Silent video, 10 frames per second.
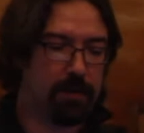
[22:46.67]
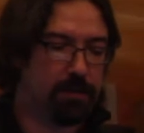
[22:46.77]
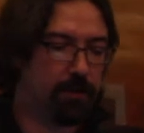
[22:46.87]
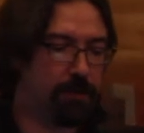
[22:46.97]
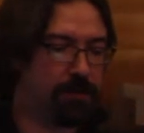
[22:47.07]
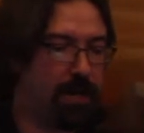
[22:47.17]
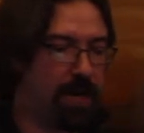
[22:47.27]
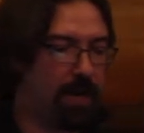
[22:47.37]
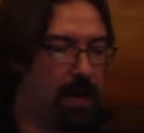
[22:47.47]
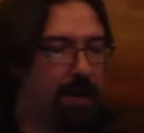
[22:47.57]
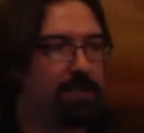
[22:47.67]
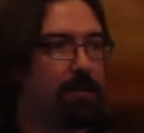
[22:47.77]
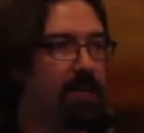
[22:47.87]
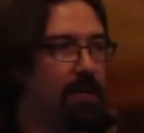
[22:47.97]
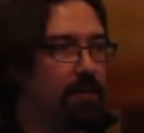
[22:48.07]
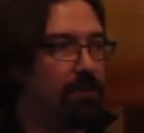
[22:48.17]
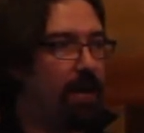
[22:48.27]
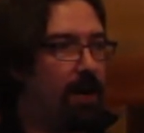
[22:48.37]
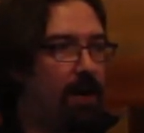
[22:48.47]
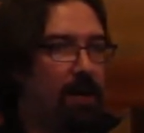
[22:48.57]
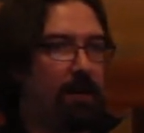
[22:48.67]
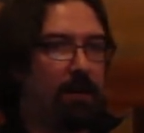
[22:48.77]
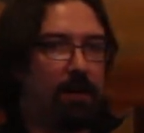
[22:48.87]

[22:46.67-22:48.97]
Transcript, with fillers: So for JNI, has anybody done JNI?